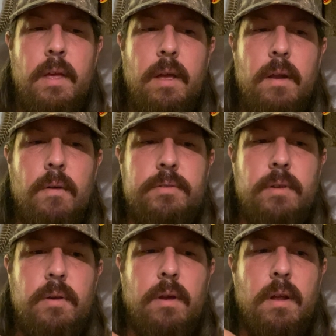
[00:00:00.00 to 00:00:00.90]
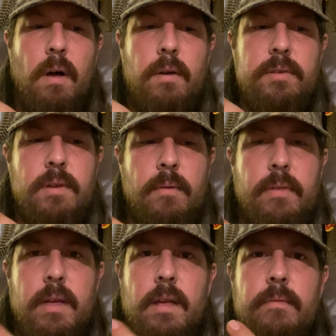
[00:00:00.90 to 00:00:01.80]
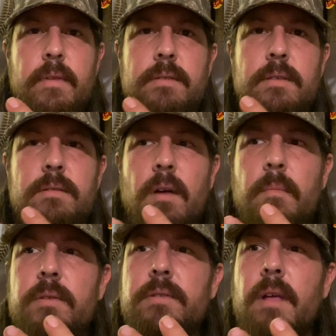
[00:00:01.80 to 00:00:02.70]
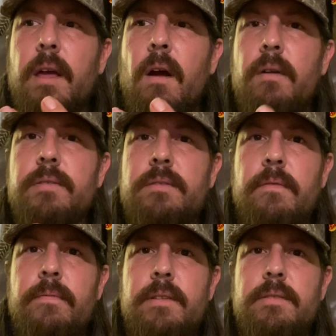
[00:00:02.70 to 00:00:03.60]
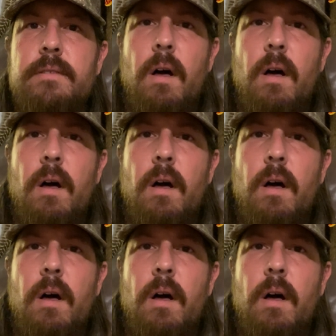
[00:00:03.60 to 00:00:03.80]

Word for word: You know, so you could also think of this as almost like Earth's defense to